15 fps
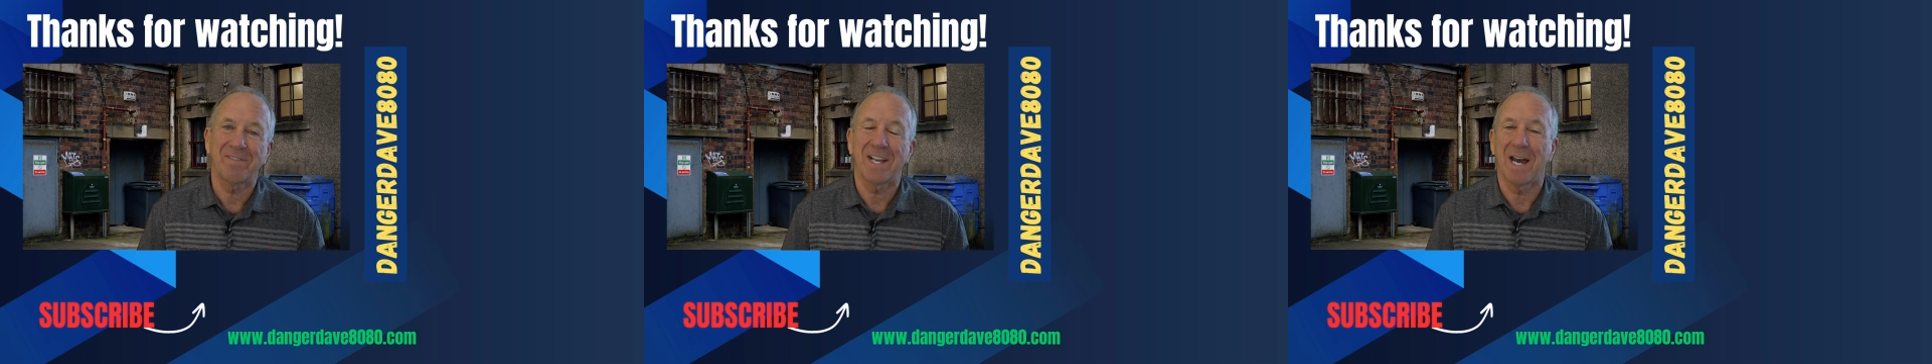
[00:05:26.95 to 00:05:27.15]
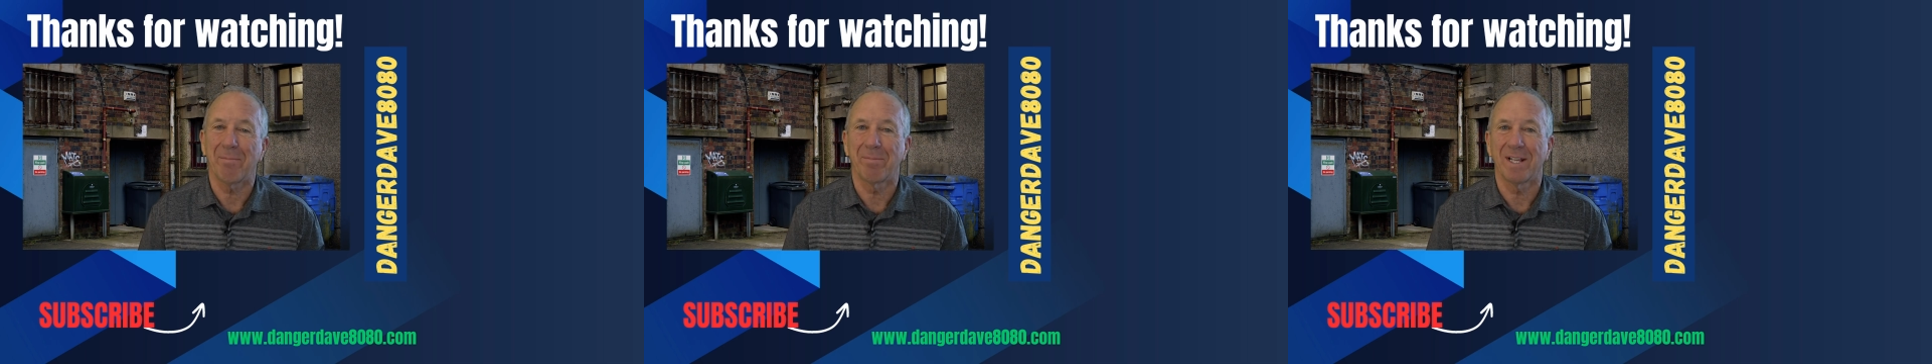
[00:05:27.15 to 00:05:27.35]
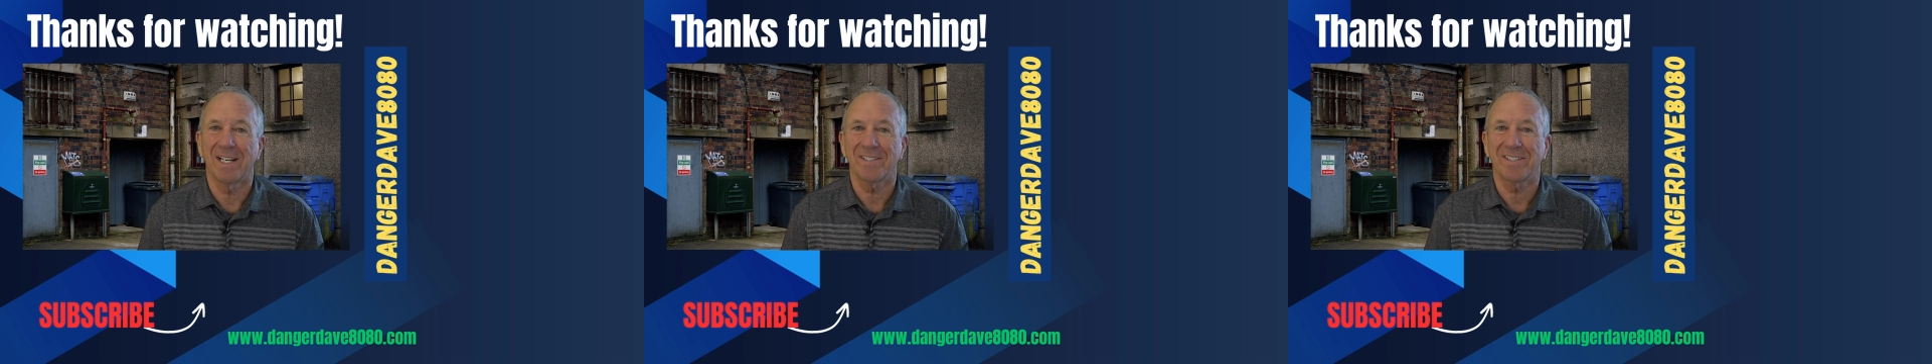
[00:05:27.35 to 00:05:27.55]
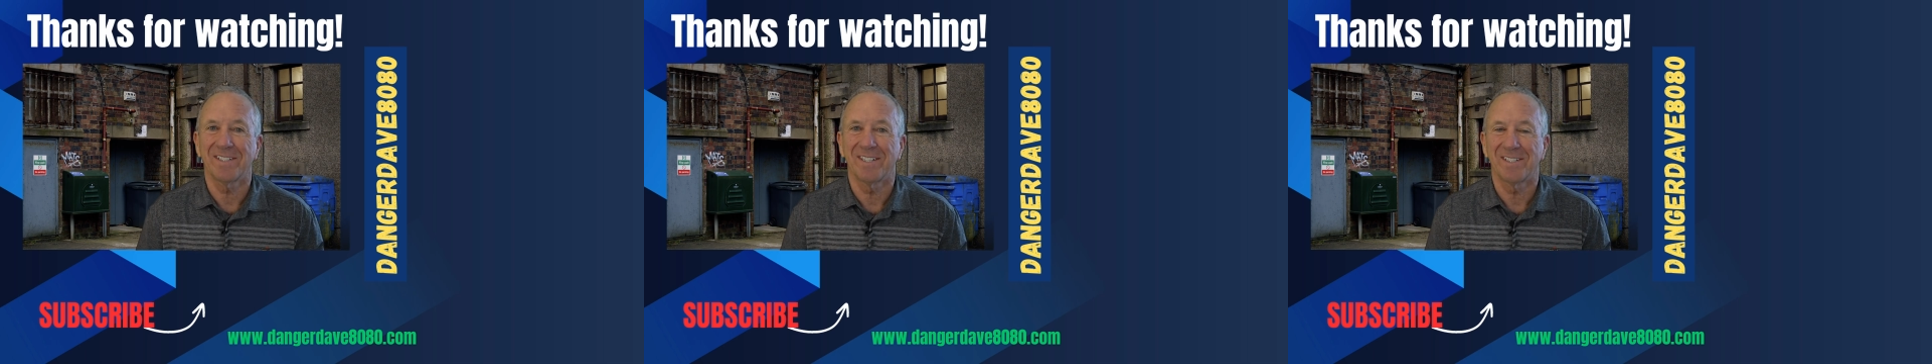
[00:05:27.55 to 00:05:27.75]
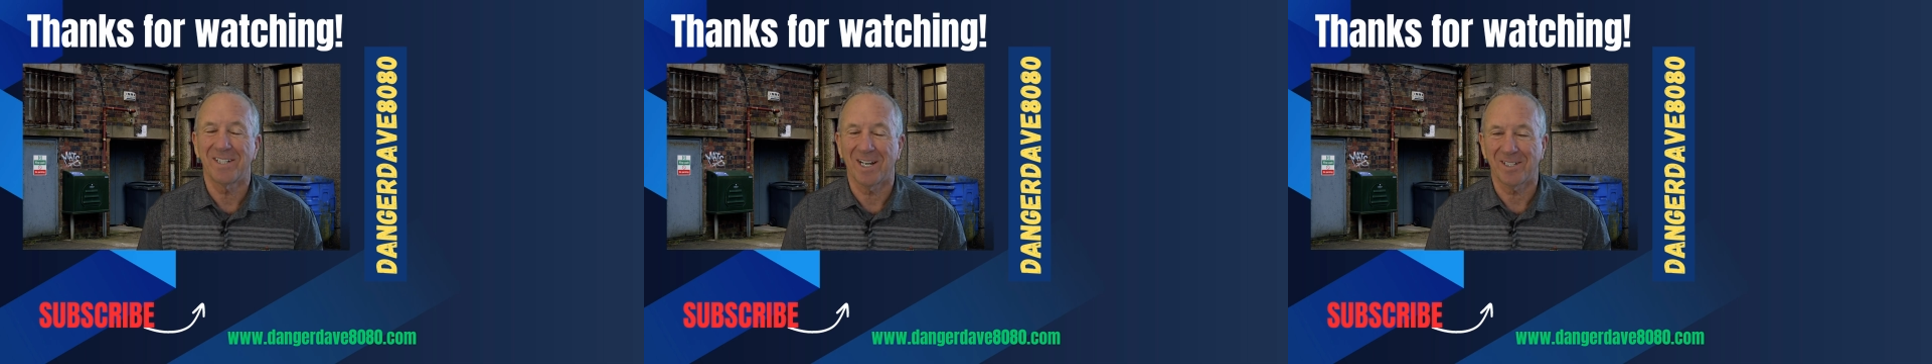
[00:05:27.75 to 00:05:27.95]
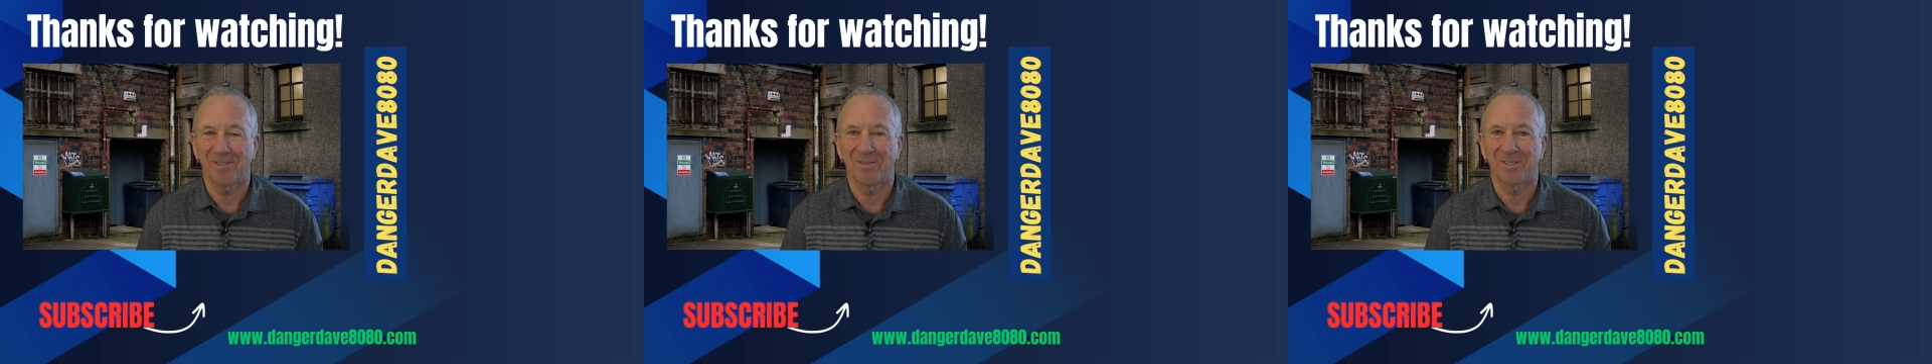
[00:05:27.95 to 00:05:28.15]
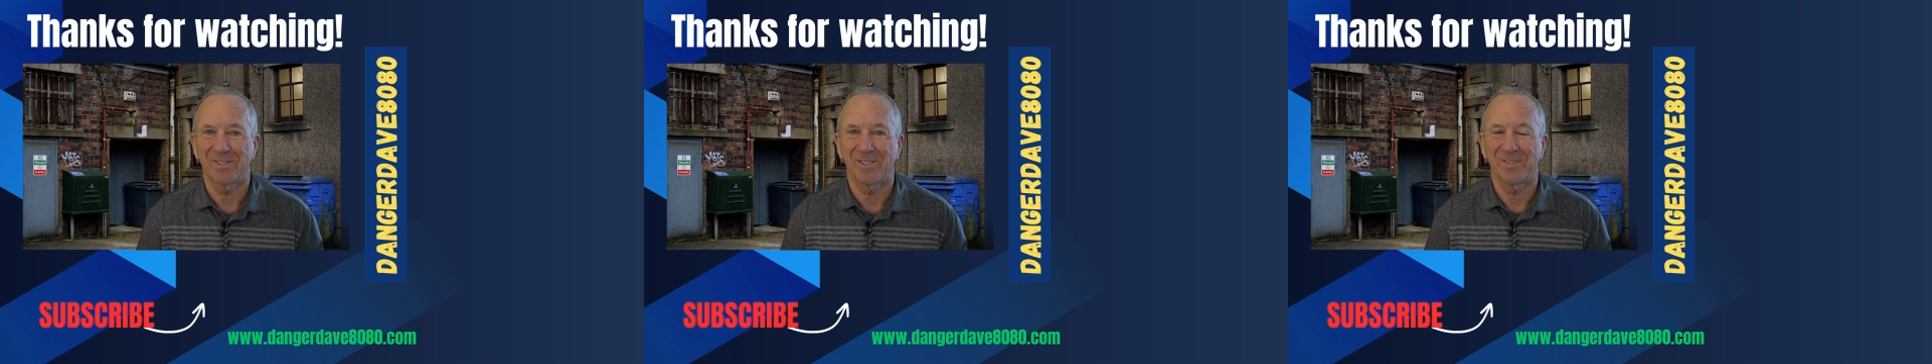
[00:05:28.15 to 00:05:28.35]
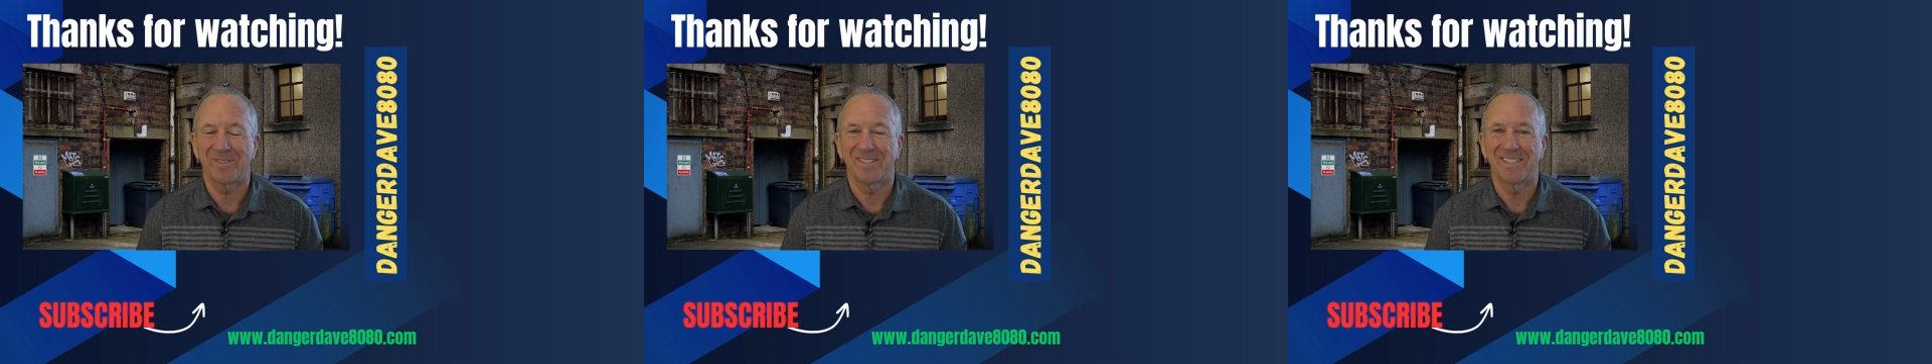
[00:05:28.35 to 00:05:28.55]
God bless. Talk to you real
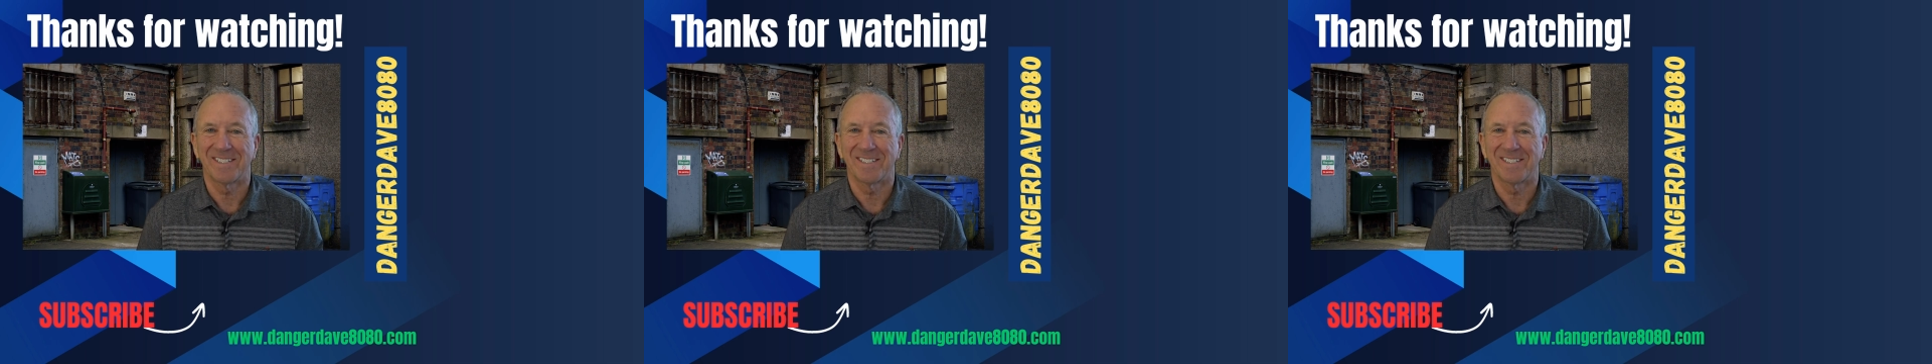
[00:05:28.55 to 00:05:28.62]
soon.